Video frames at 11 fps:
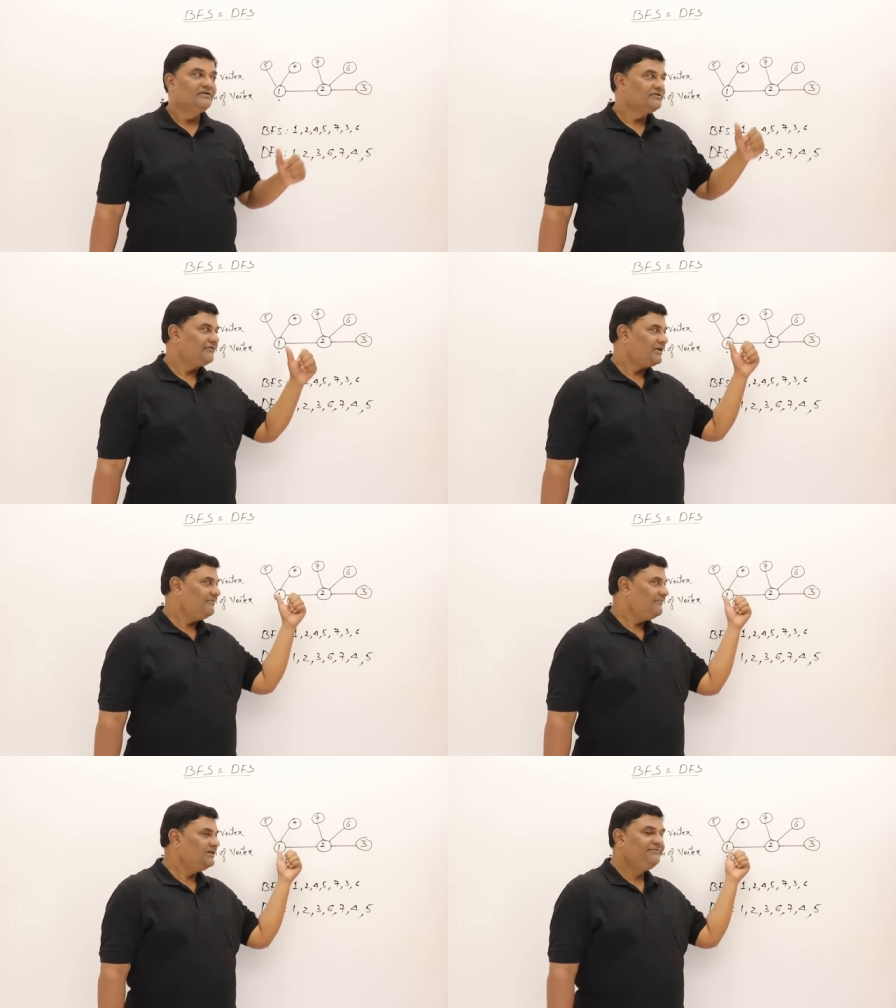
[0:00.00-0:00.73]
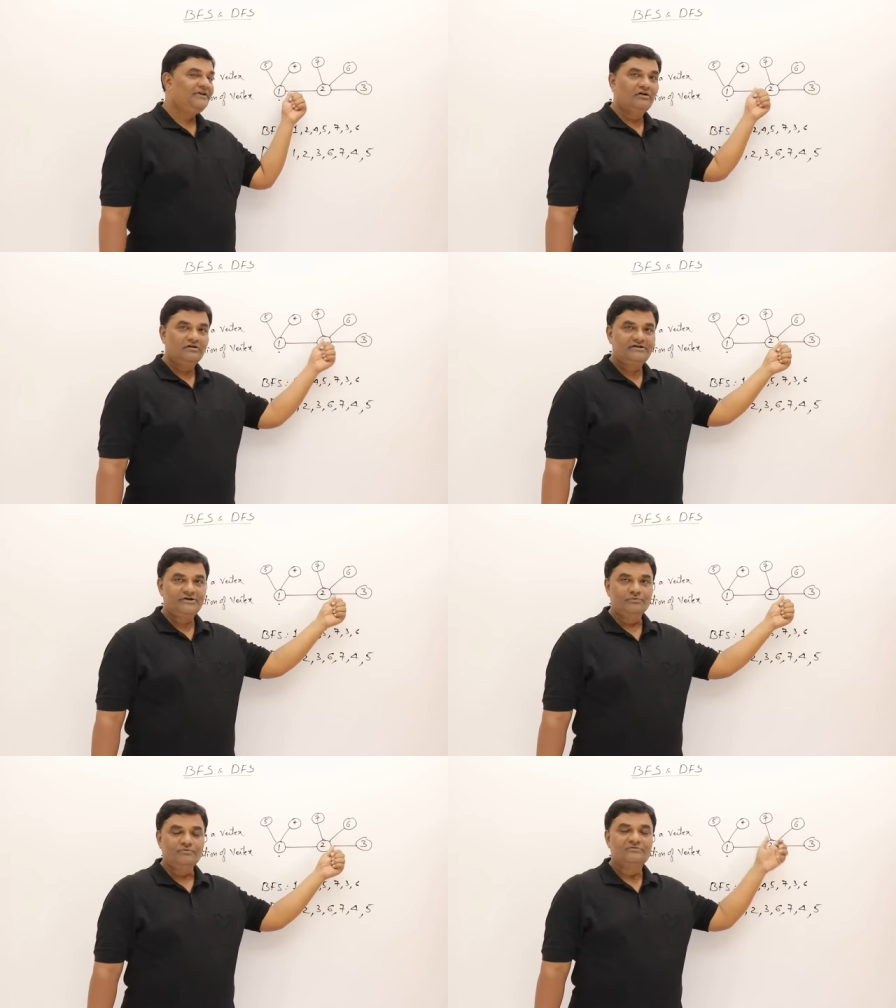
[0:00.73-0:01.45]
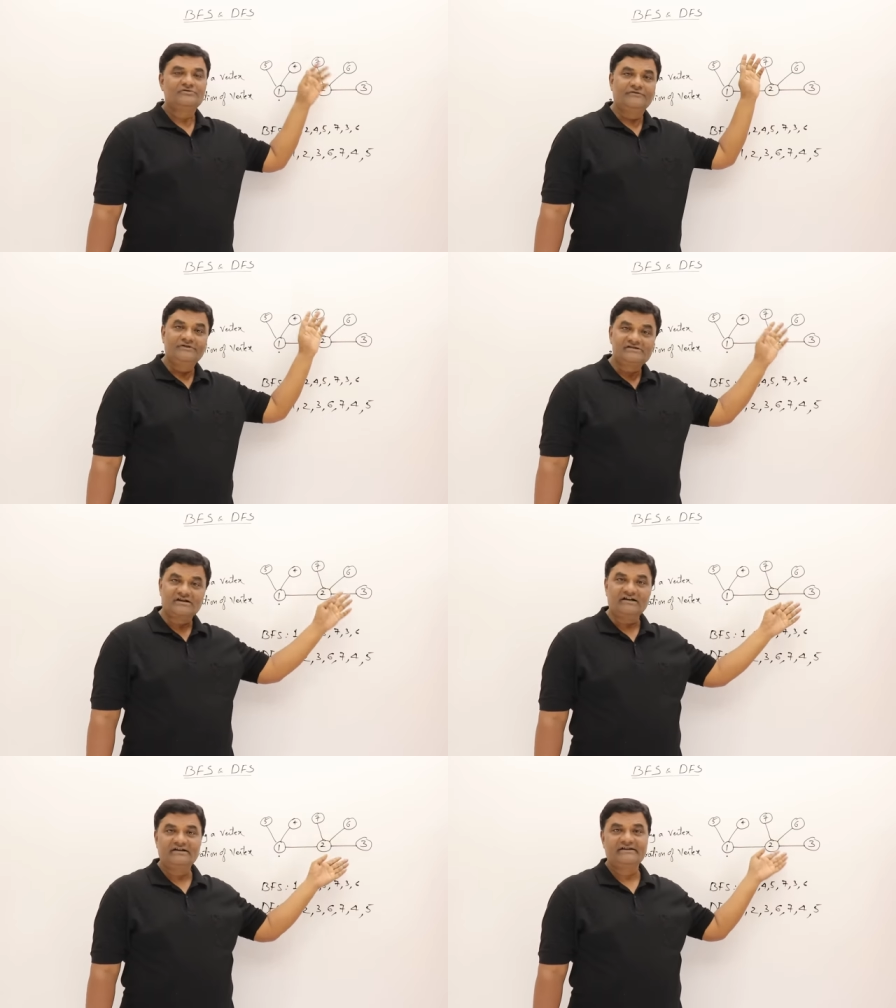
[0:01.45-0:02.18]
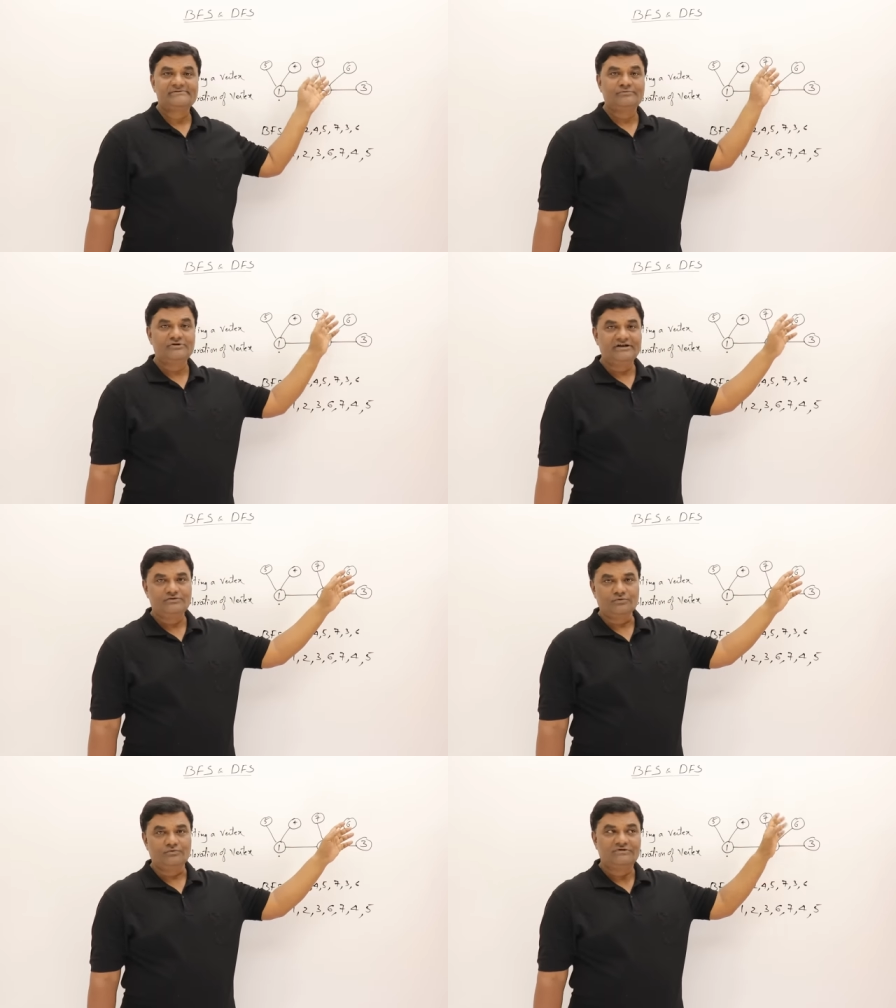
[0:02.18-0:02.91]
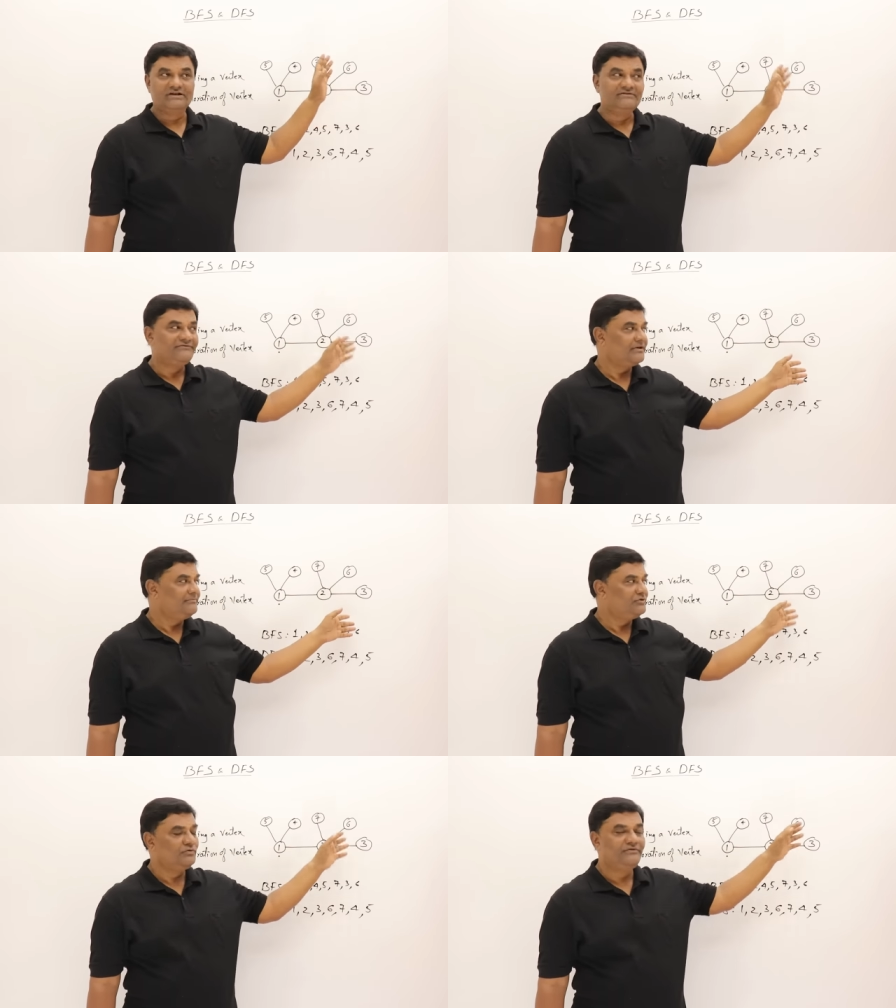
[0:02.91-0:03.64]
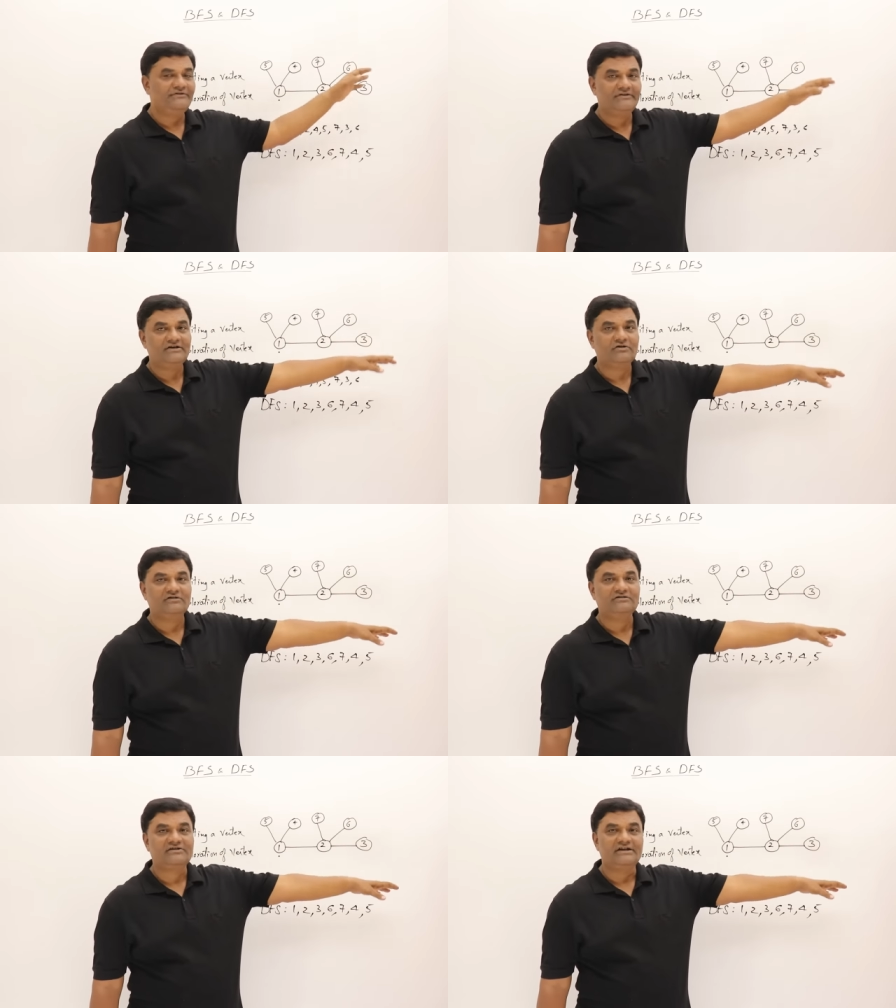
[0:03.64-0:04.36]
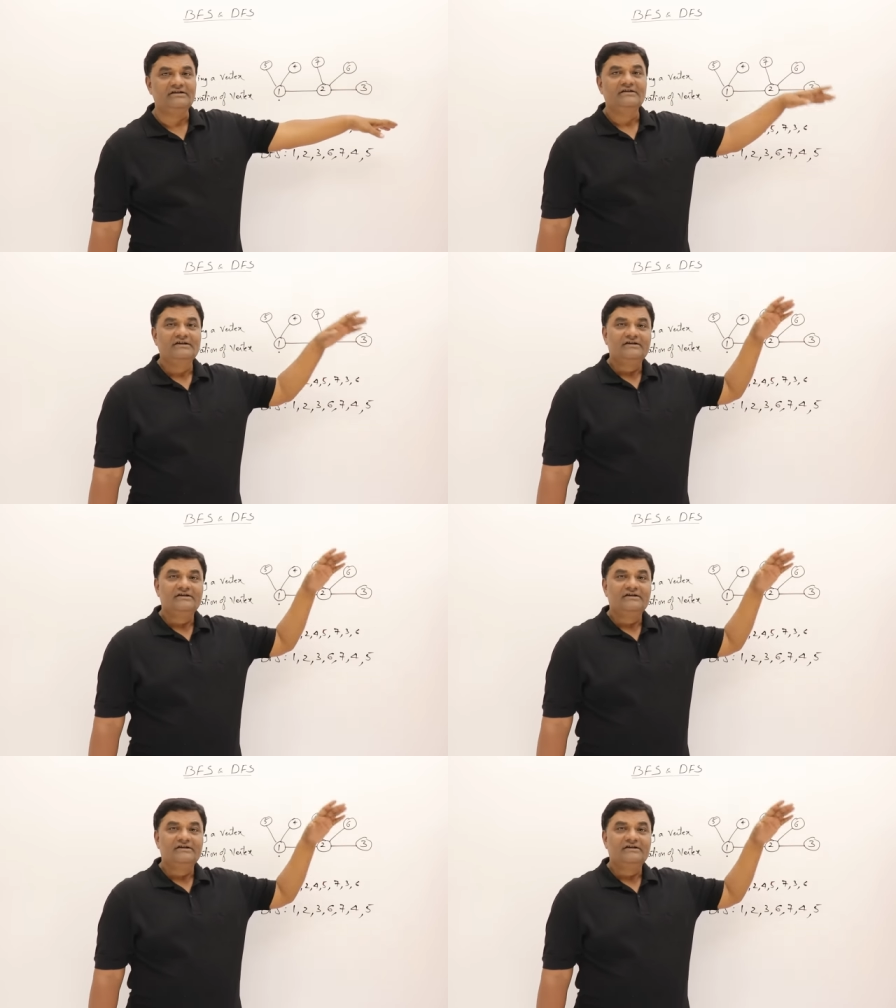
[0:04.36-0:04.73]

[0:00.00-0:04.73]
So from 1 we got 2. So we started exploring 2. Then from 2 we went on 3.